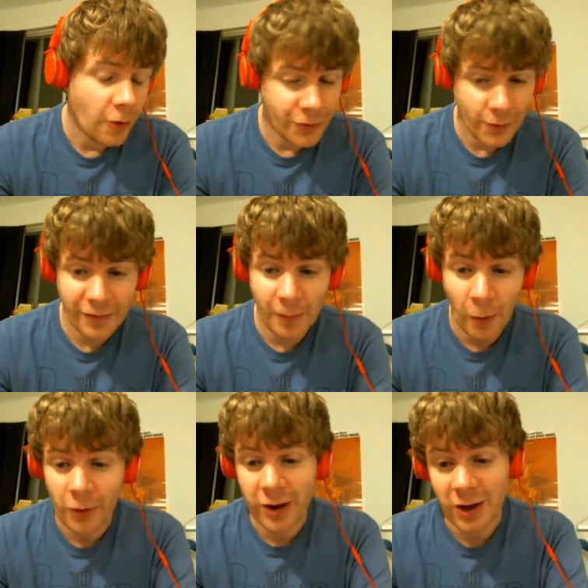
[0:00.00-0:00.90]
they're
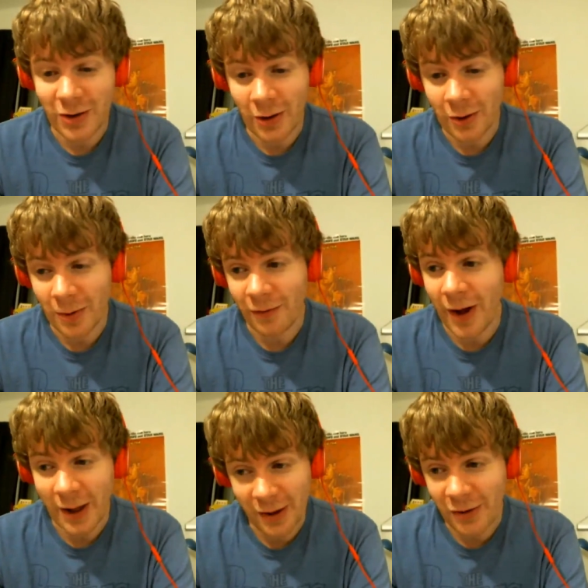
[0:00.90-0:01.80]
all sort of supporting each
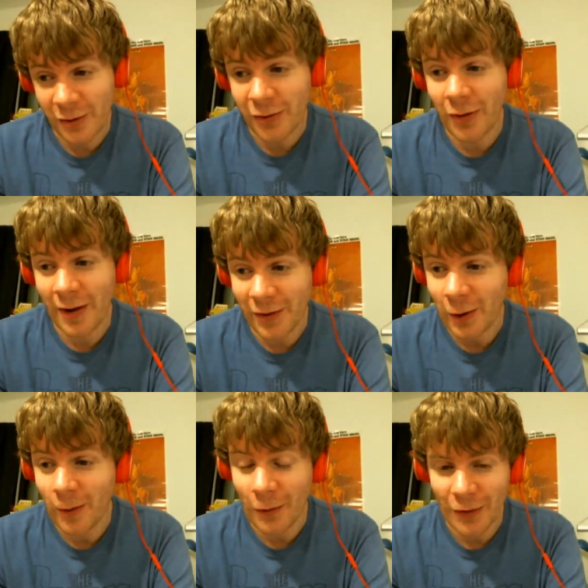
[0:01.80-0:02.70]
other. But the fact is, you
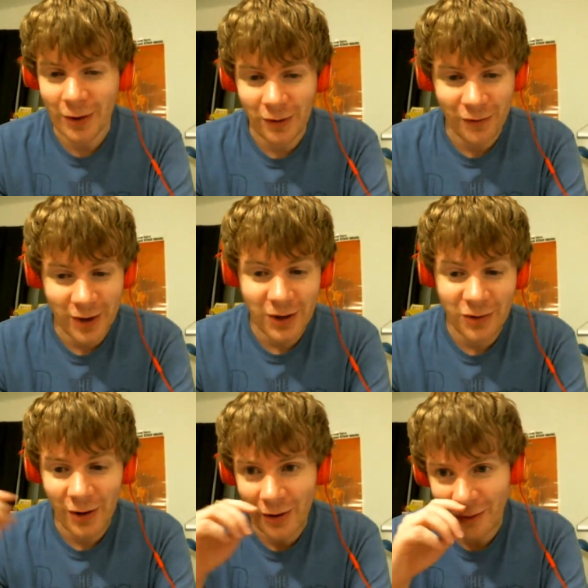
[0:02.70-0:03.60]
still have to go out there and
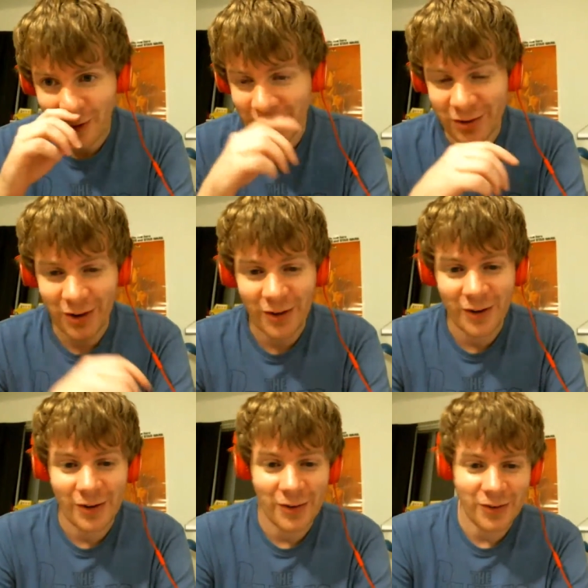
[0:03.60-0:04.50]
defeat each other, fight
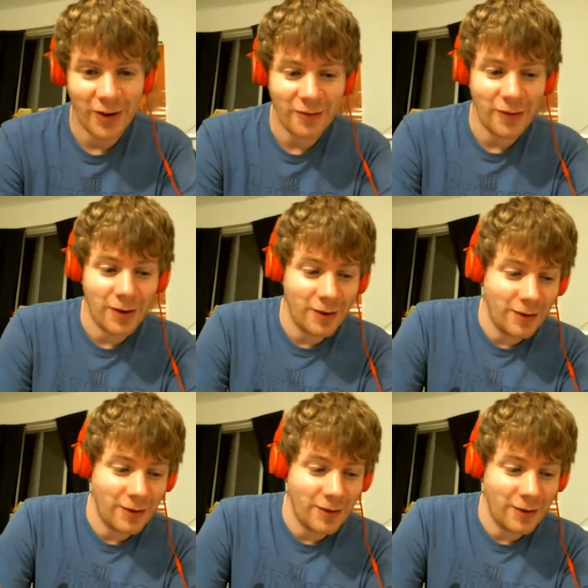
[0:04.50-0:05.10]
each other and stuff.